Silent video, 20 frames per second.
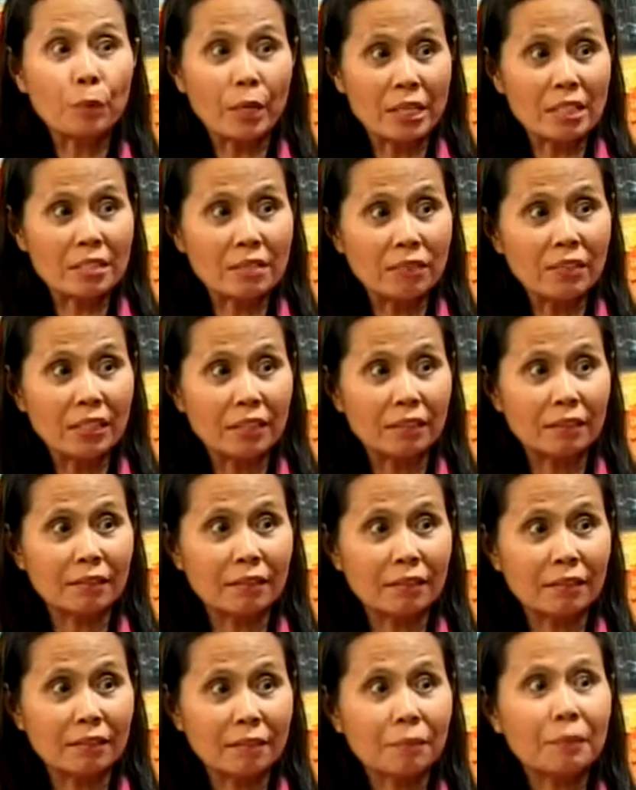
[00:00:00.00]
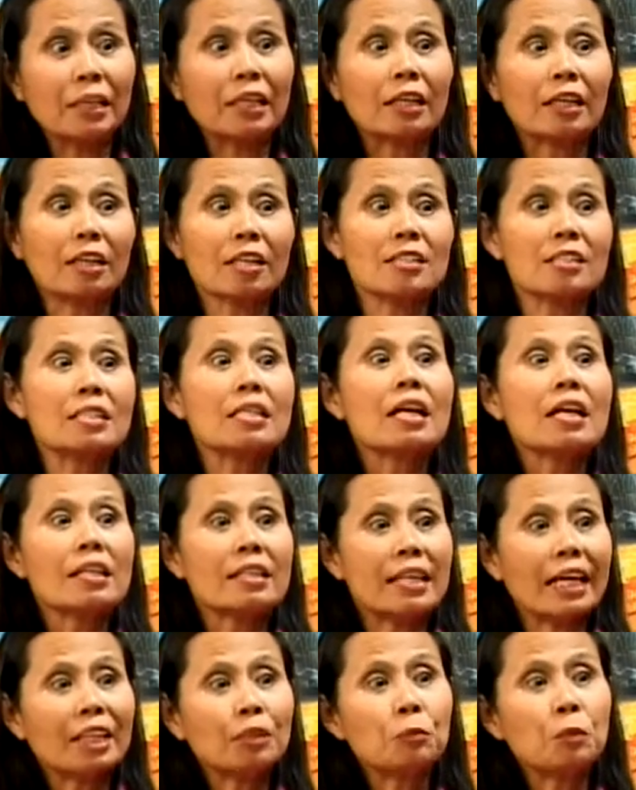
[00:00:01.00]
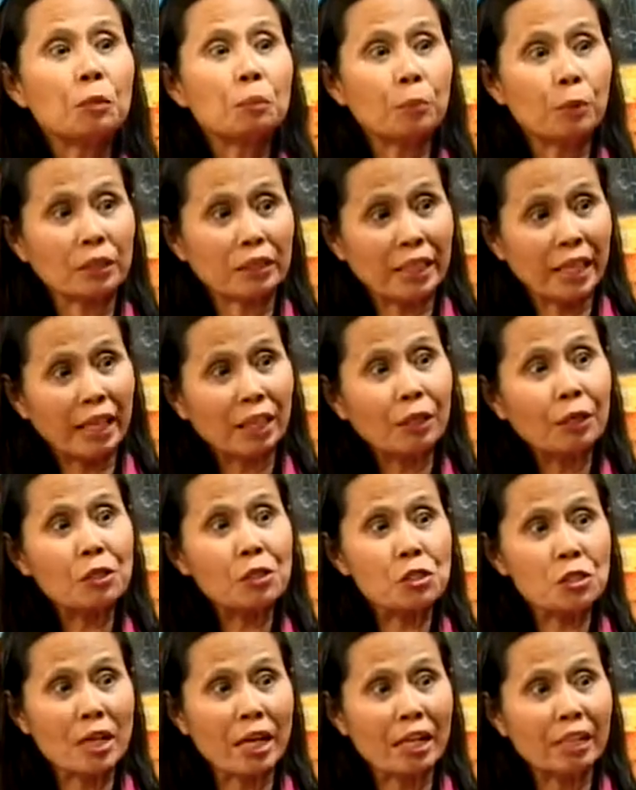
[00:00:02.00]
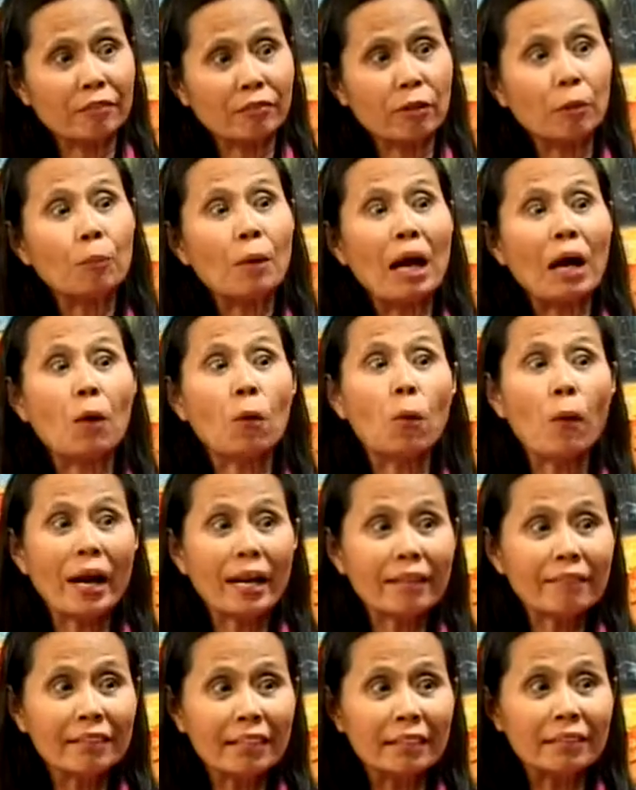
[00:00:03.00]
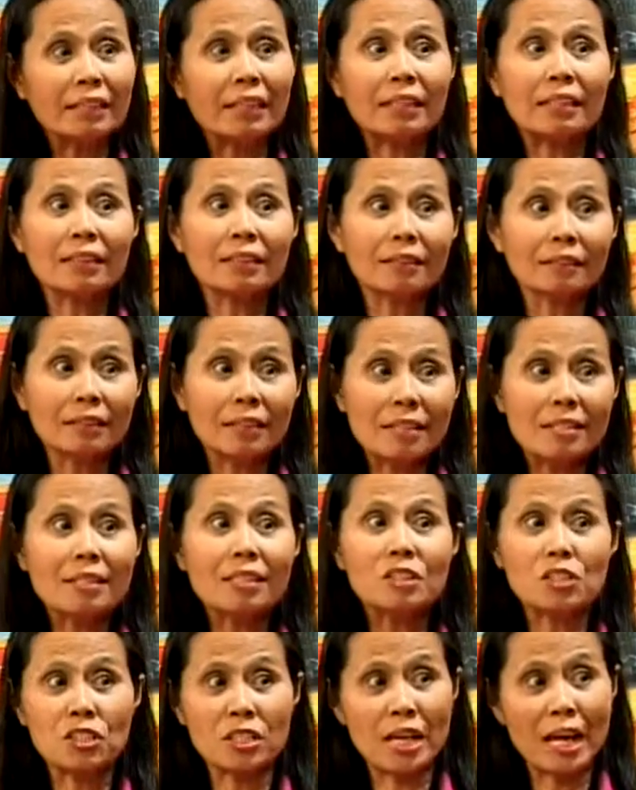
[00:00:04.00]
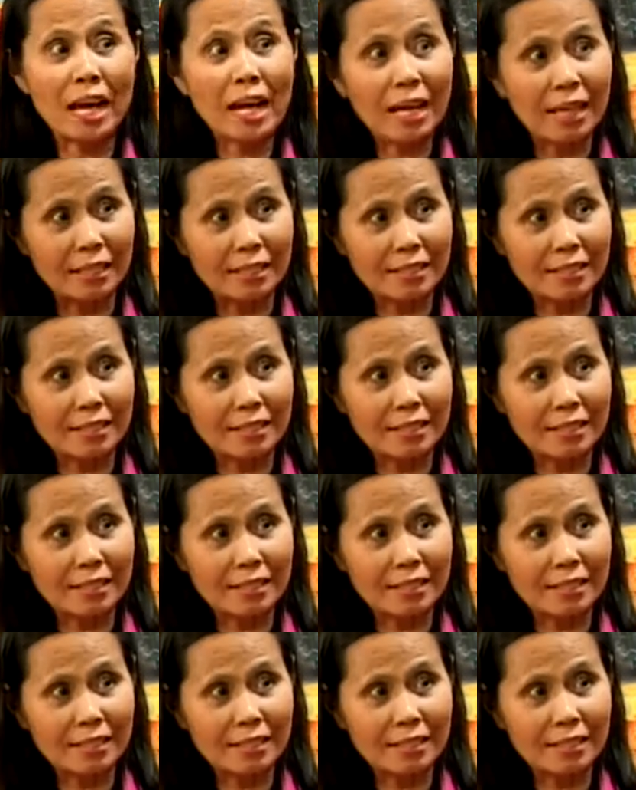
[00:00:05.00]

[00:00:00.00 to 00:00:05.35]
breastfeed, because that will protect her child from acquiring the illness that she has.